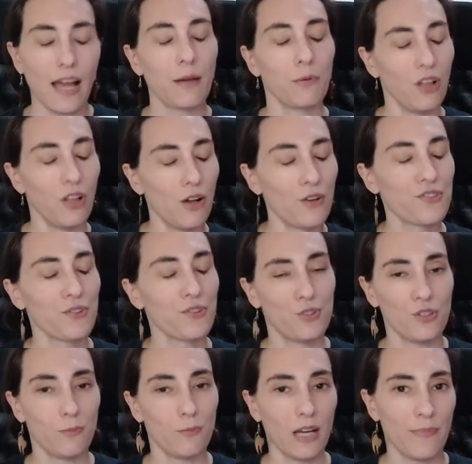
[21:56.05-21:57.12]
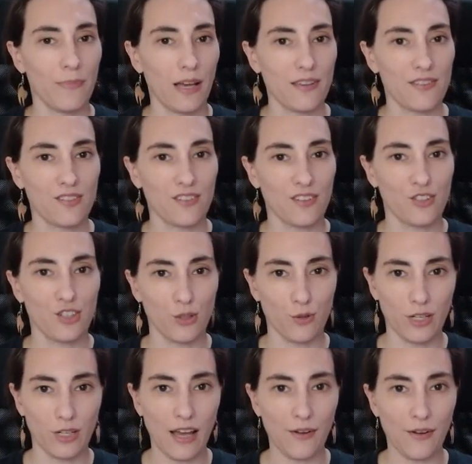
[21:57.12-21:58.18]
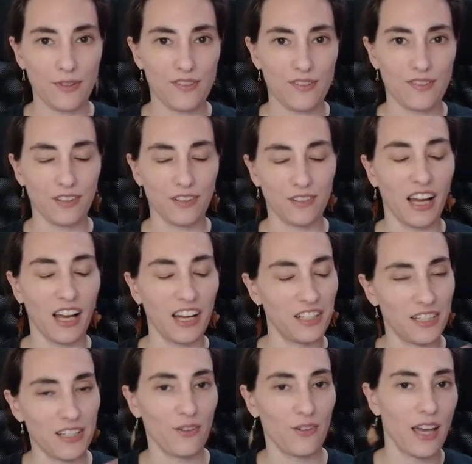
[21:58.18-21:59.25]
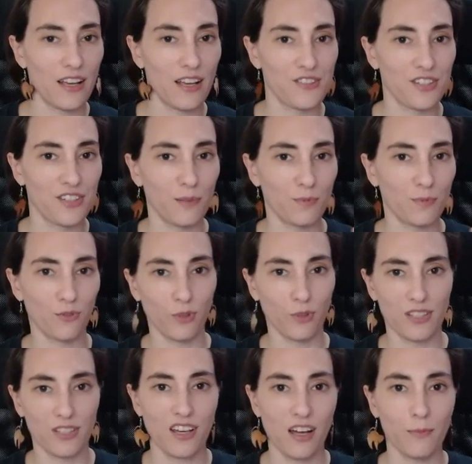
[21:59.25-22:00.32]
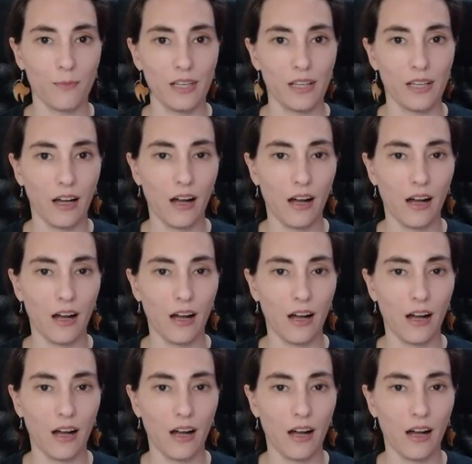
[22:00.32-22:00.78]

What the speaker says: I will also do my best to announce and kind of give a heads up of what's coming